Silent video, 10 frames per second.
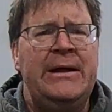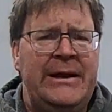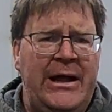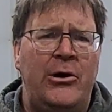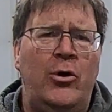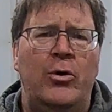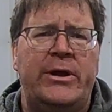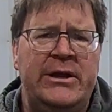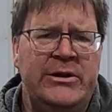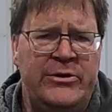Now,
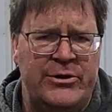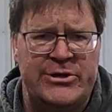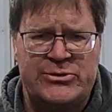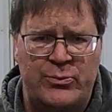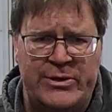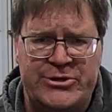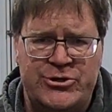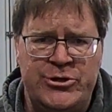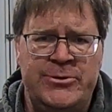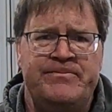going into this
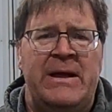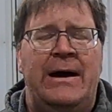winter,